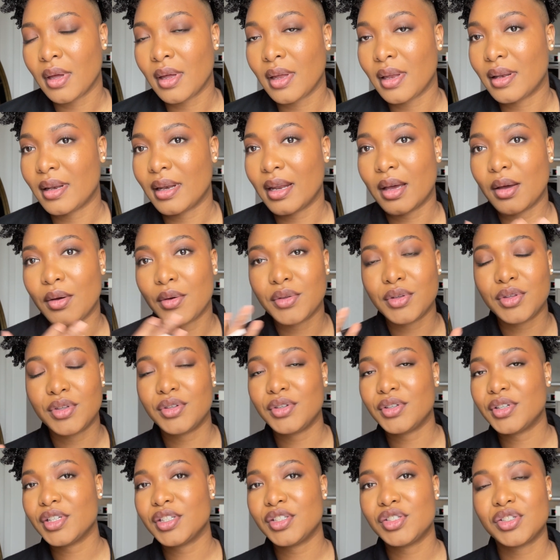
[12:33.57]
Now you
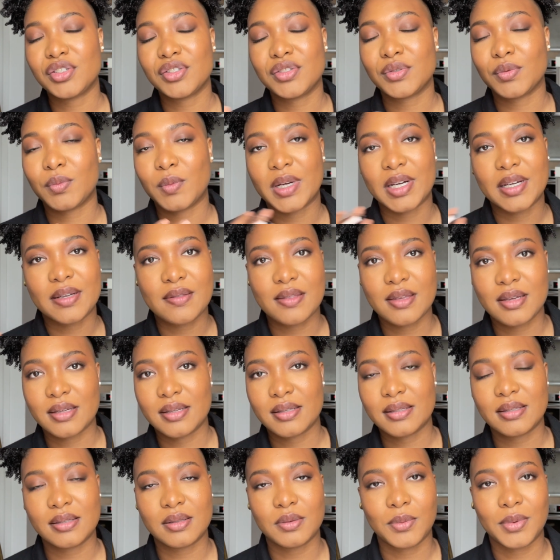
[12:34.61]
could just wear
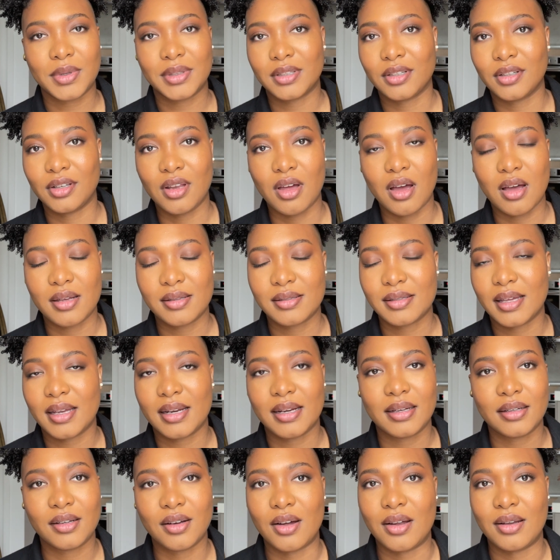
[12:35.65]
this with a gloss
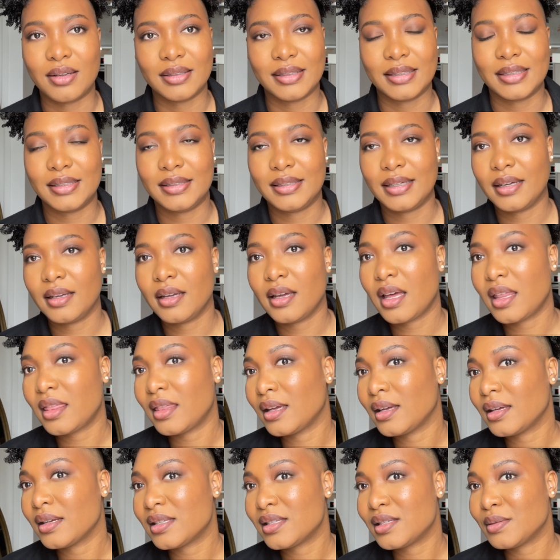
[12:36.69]
and call it a day. I
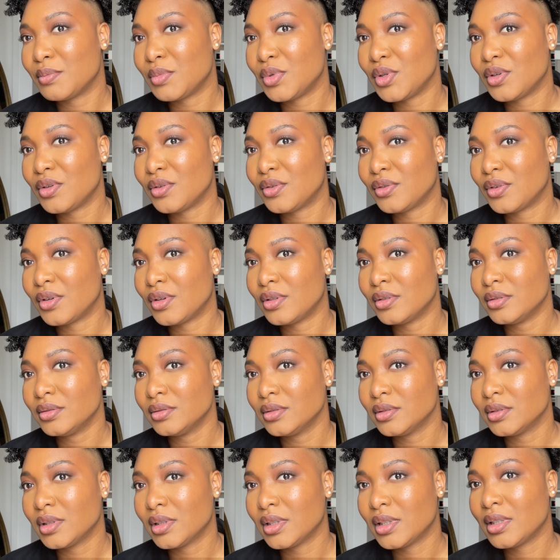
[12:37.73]
think it's beautiful.
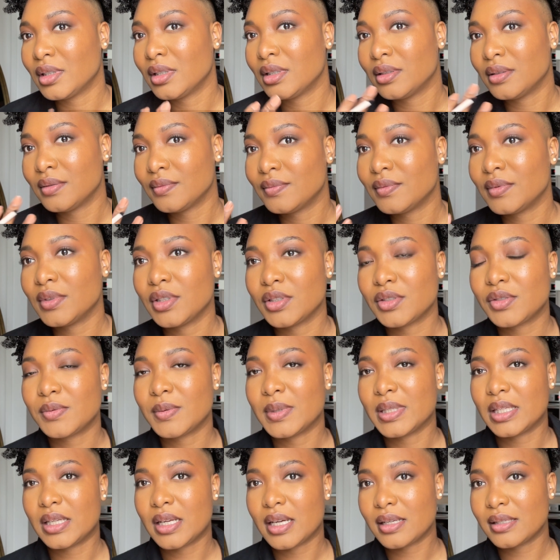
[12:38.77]
Looks
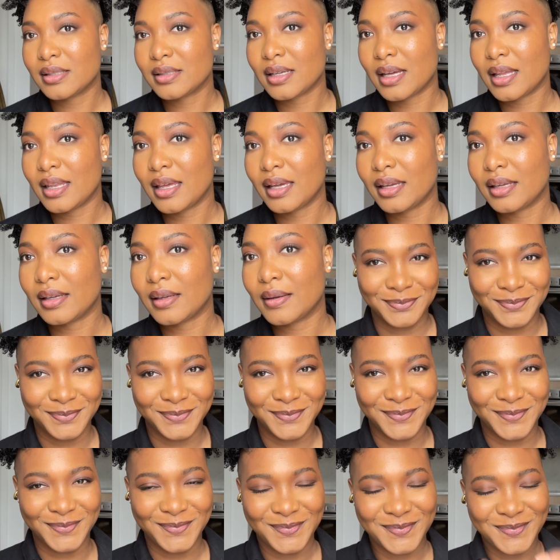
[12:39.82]
really nice. I like it.
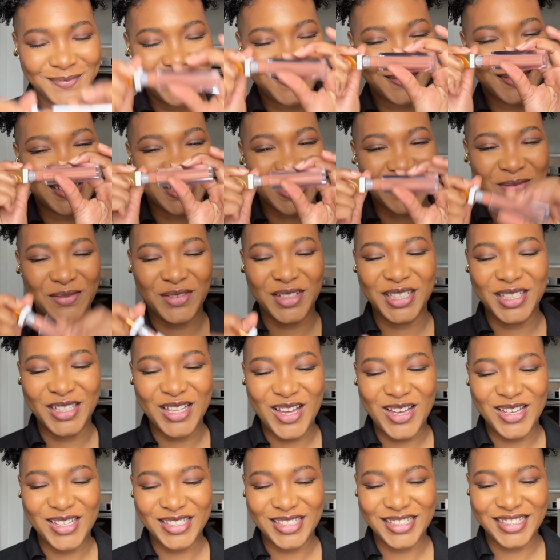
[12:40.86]
Time for the
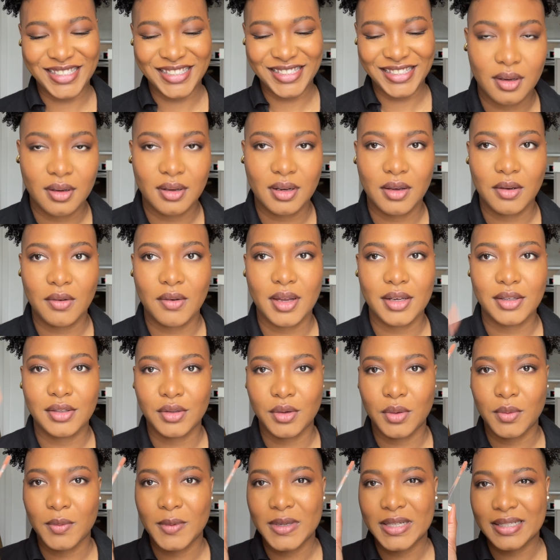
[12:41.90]
gloss. Now I
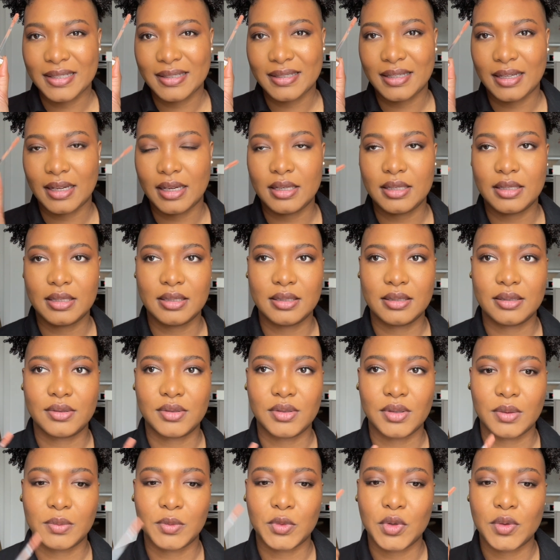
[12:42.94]
don't want to stain this, so
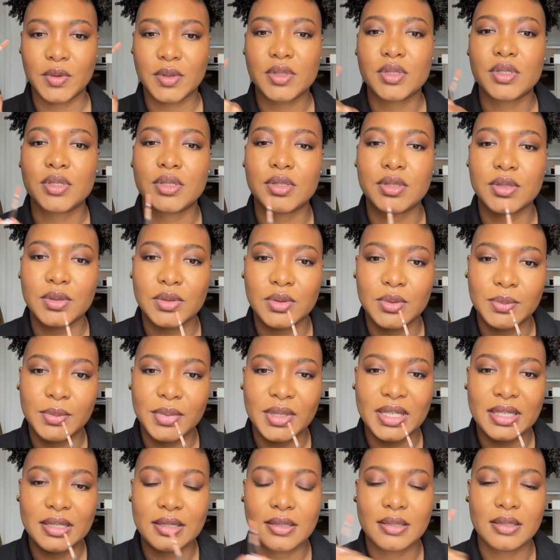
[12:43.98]
I'm going to put
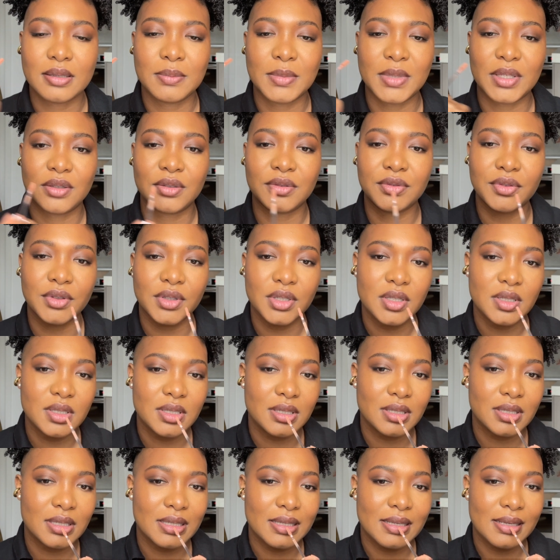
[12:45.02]
it in the middle
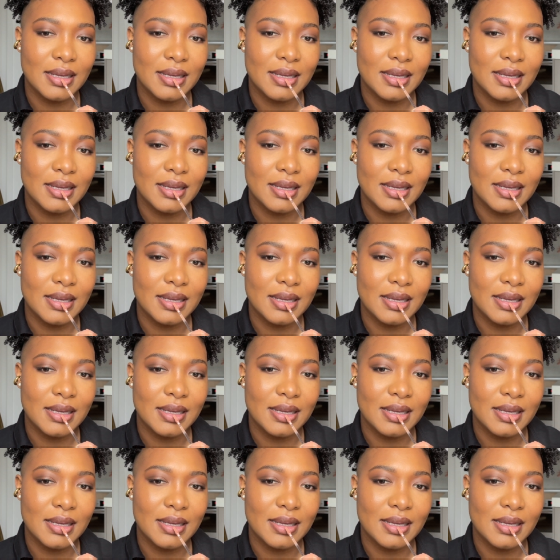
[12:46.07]
first.